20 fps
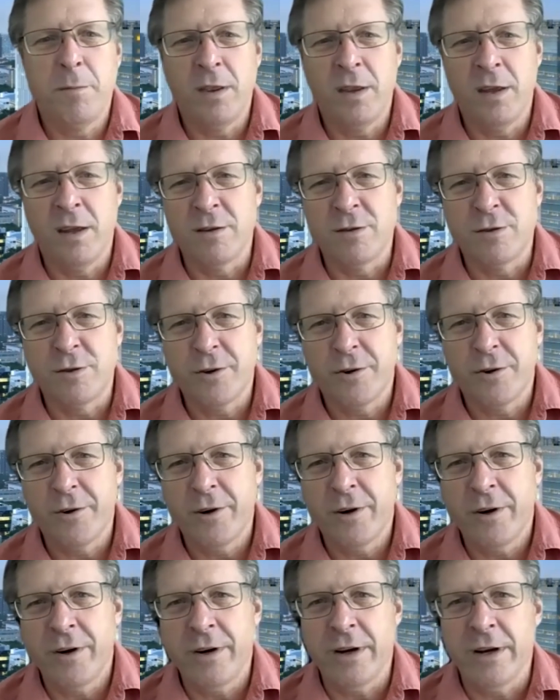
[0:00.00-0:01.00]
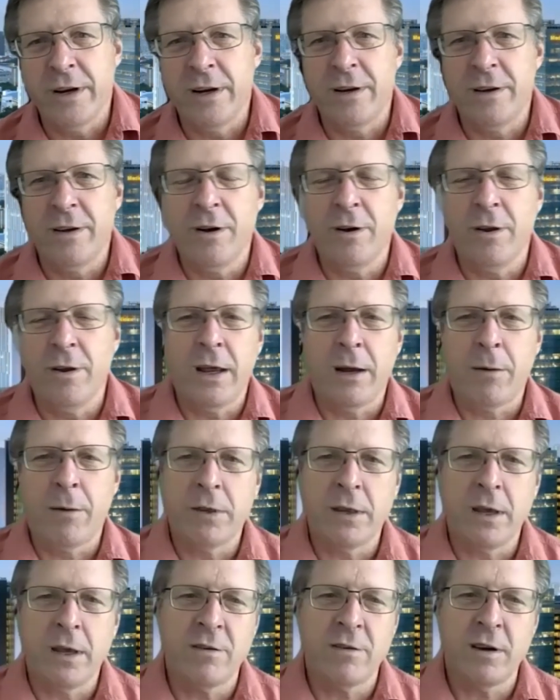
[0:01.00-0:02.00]
the insured and you know like
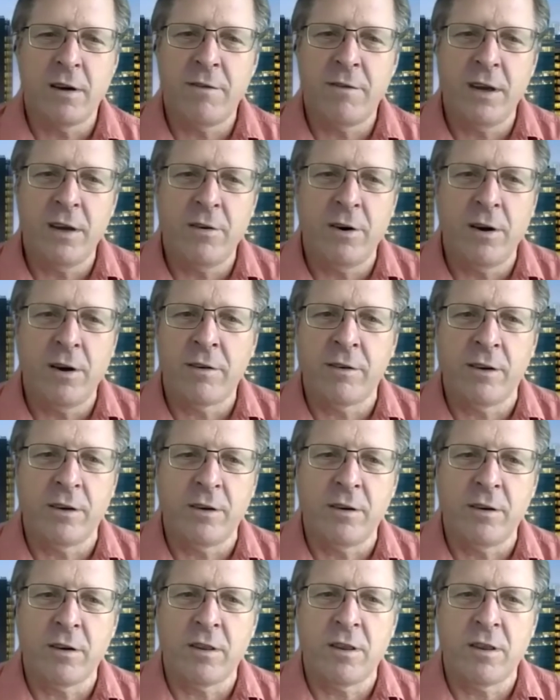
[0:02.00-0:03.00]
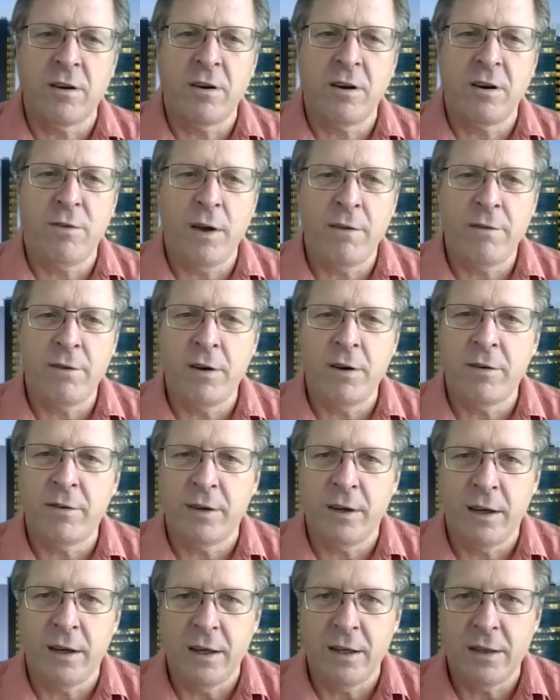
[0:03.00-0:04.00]
with hiv drugs it took 35 years
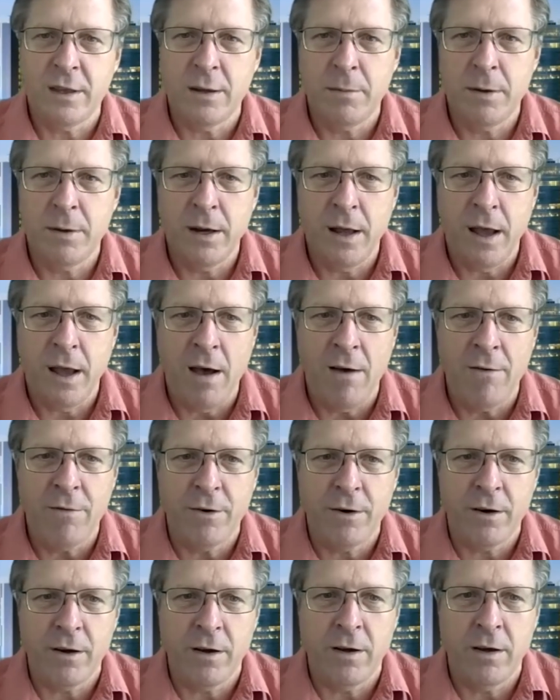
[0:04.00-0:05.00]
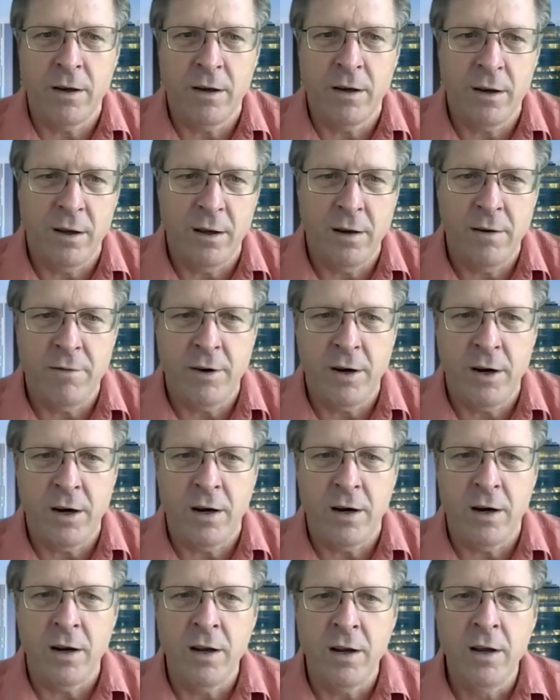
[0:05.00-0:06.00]
to get them into africa at, at a very